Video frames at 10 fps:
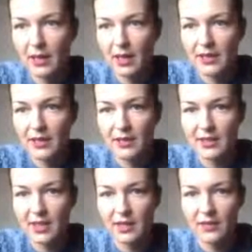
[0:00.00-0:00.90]
It's a sales
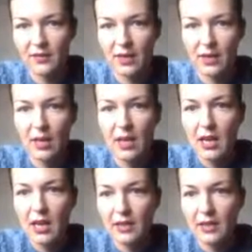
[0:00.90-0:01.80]
video. And they
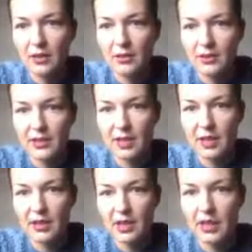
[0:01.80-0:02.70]
also say here, like,
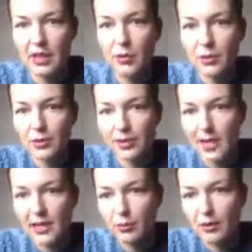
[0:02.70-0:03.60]
get more sales
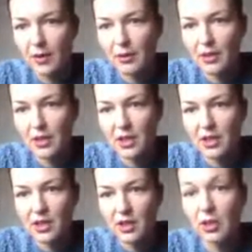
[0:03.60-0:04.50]
without changing
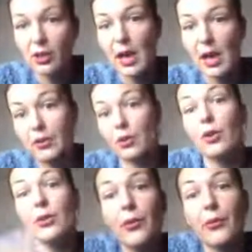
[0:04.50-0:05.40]
your current
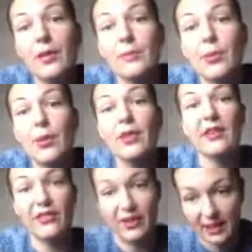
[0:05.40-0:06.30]
autoresponder.
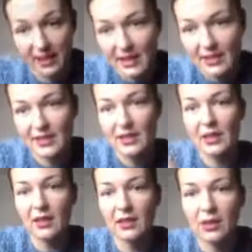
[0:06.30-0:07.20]
Fantastic, you
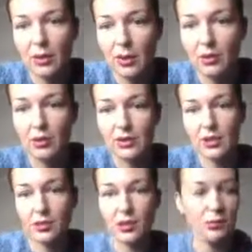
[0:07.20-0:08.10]
know, so you
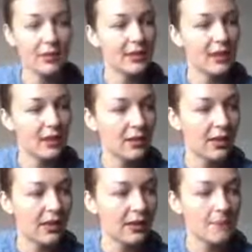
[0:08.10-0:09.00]
will still, like,
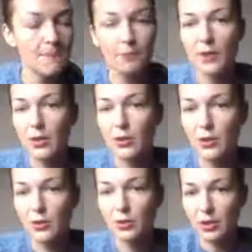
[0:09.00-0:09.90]
use
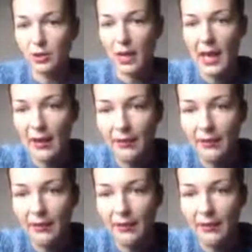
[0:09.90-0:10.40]
what you have.